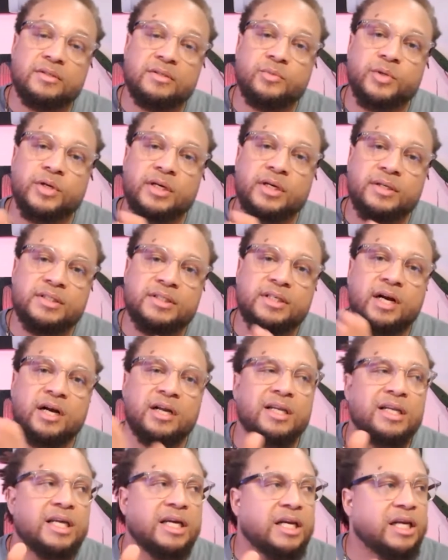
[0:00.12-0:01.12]
we're going to
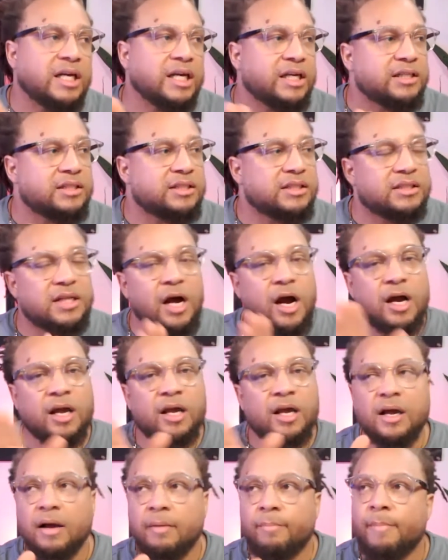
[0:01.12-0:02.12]
start leaning into
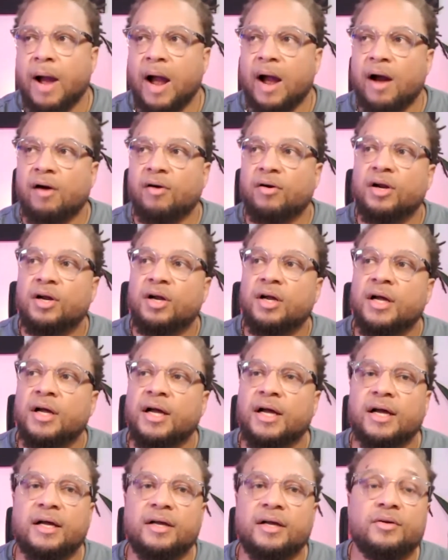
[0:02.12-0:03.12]
talking about
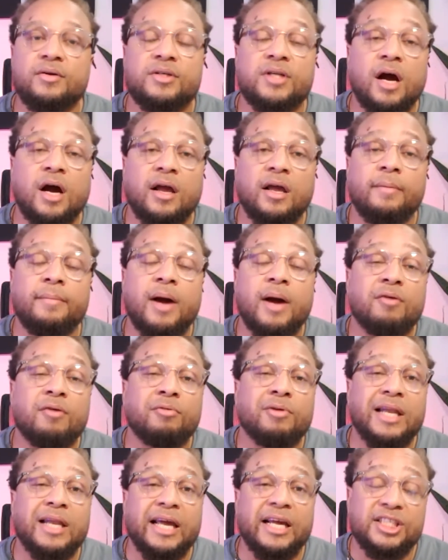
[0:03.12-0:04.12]
uh, talking about
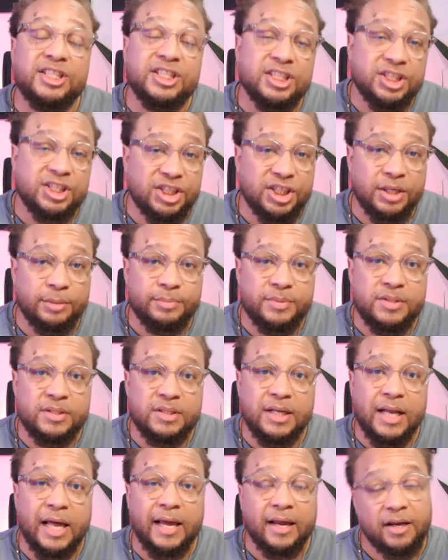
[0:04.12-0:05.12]
relationships,
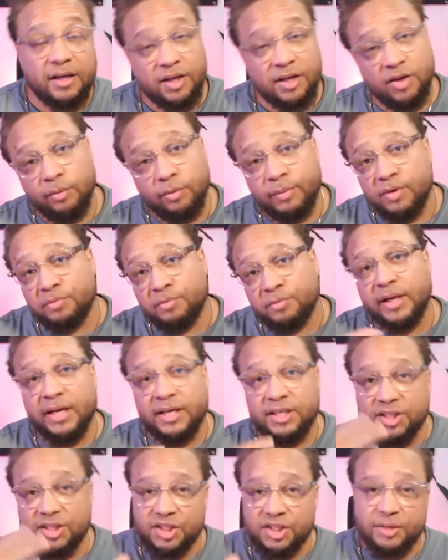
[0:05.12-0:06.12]
like human
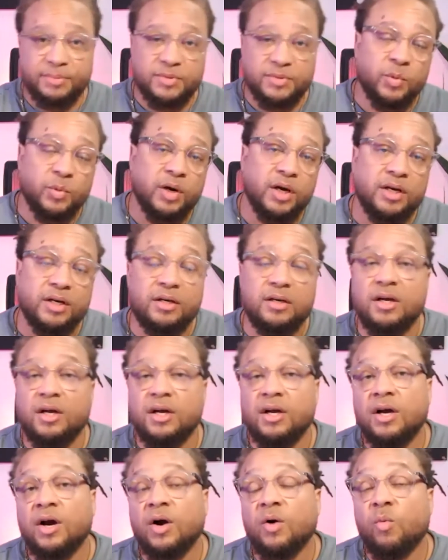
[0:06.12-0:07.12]
relationships, one
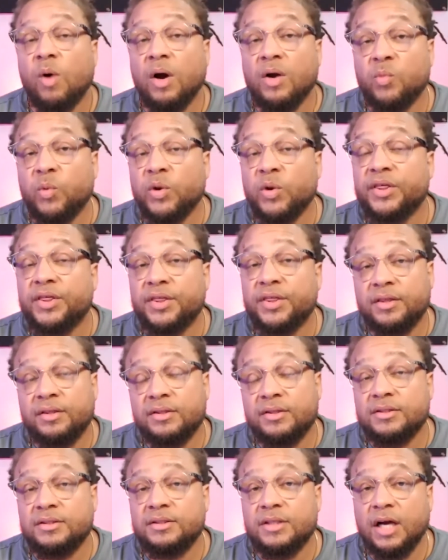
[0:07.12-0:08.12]
one with
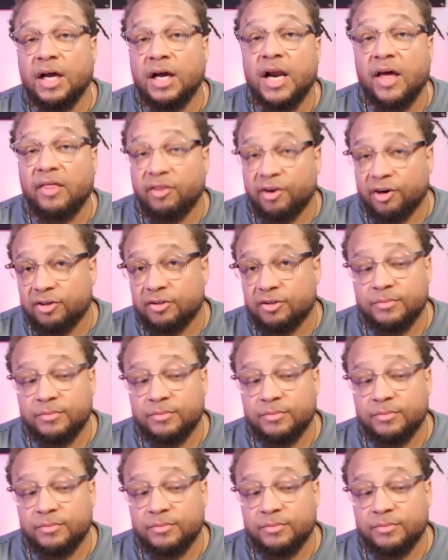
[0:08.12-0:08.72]
another.